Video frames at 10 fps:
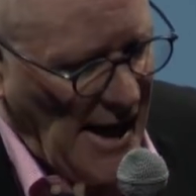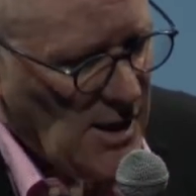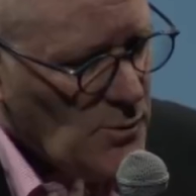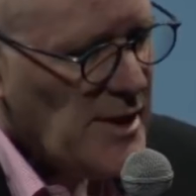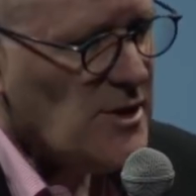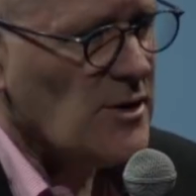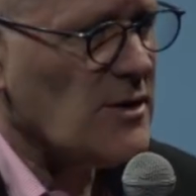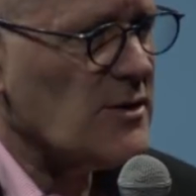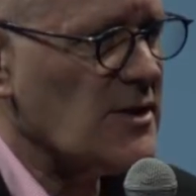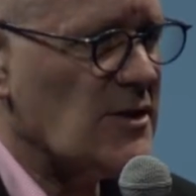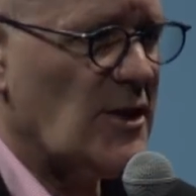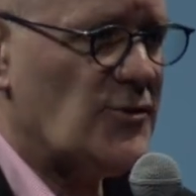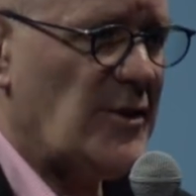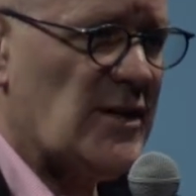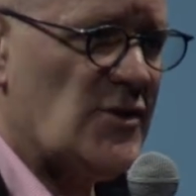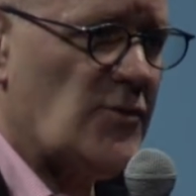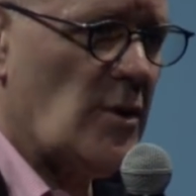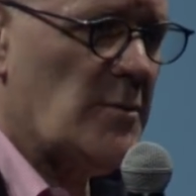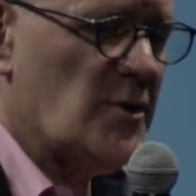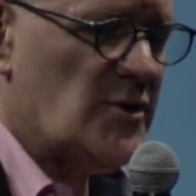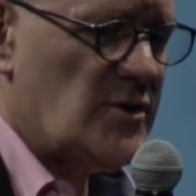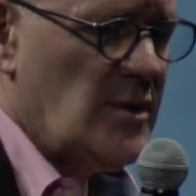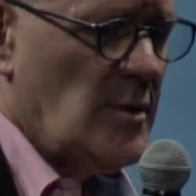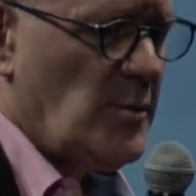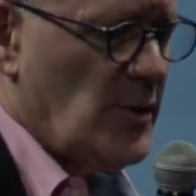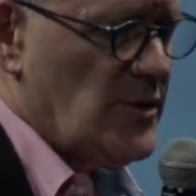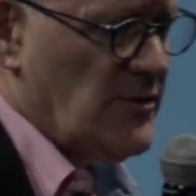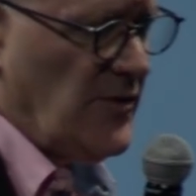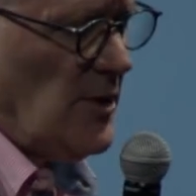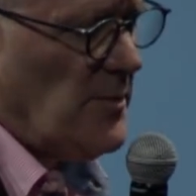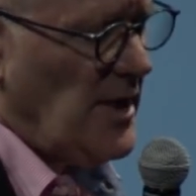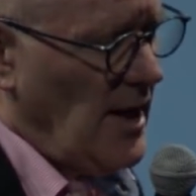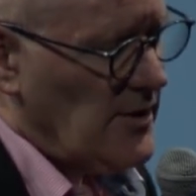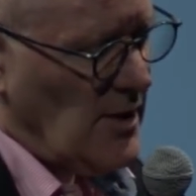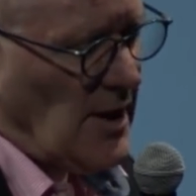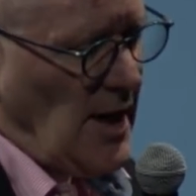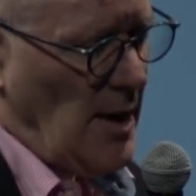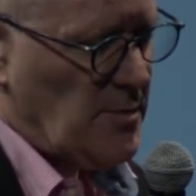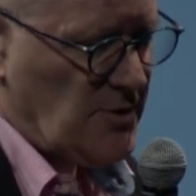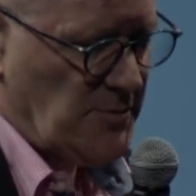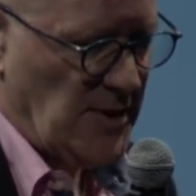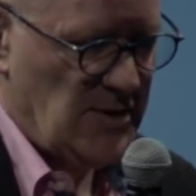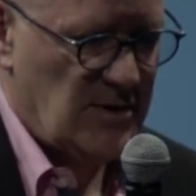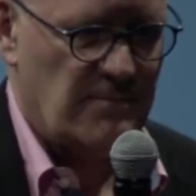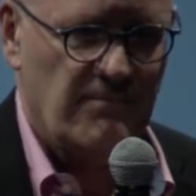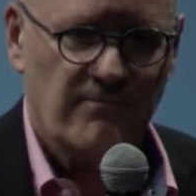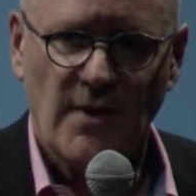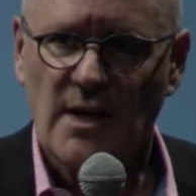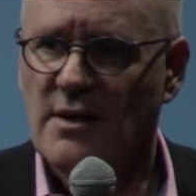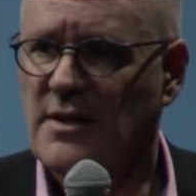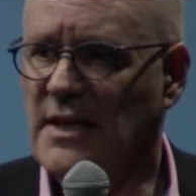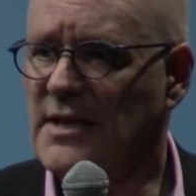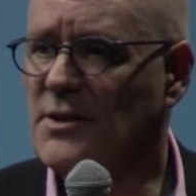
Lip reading: And we learned that transformers persevere beyond their accomplishments. They